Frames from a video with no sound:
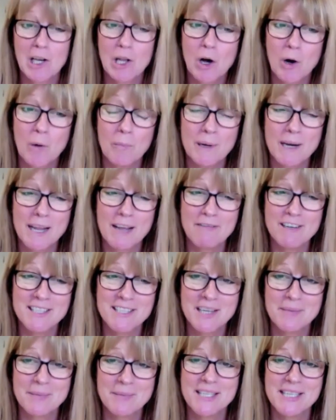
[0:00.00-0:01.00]
a lot but every
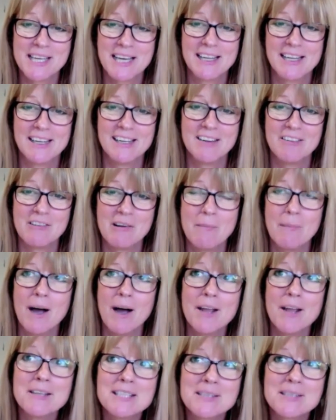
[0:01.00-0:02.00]
time i tell it it
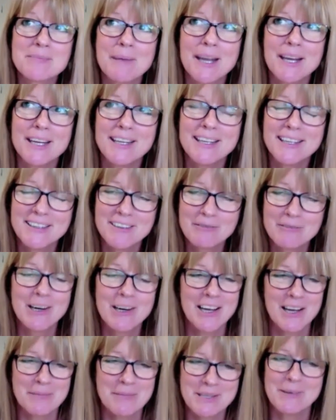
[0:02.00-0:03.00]
reminds me of
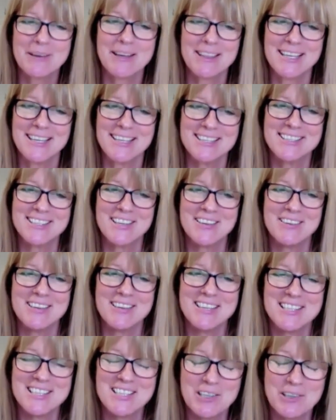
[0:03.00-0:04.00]
why i'm doing this so
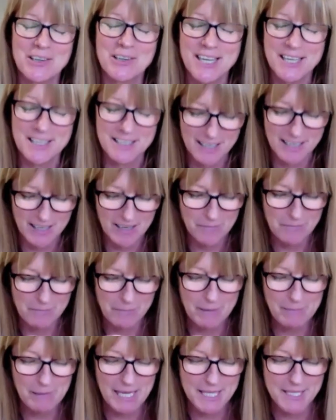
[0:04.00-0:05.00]
it's yeah. a great
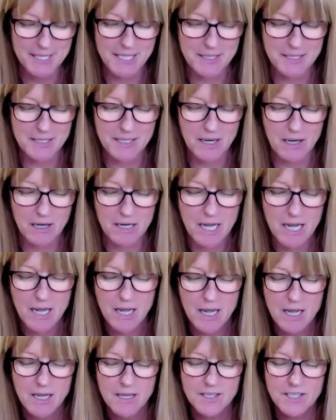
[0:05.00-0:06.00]
um, place to start
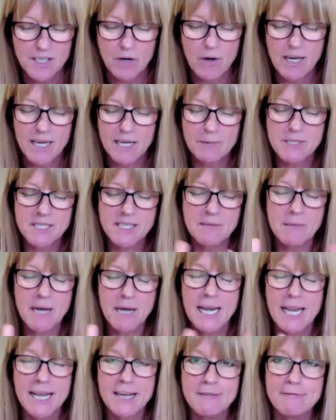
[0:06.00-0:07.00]
so I was in
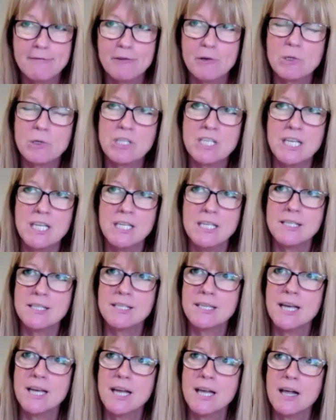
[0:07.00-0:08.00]
my late
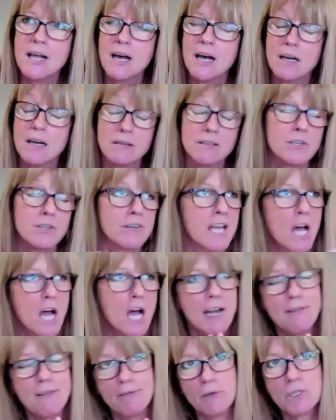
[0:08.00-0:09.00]
40s, uh, sorry,
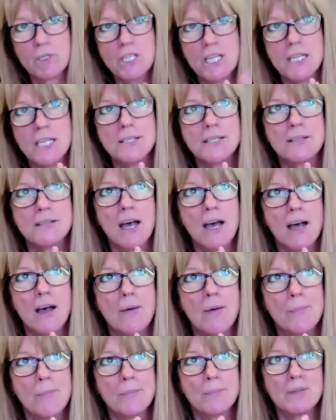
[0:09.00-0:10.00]
early 40s.
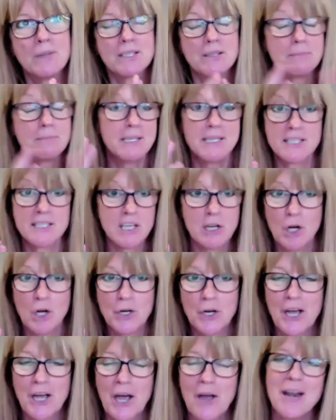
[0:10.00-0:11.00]
Um, it's been so
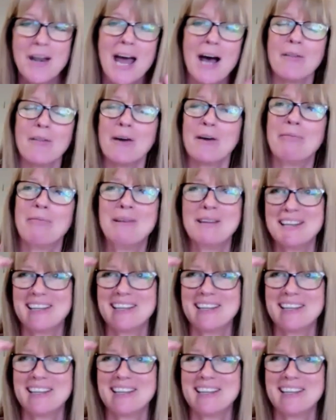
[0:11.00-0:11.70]
long ago now. going,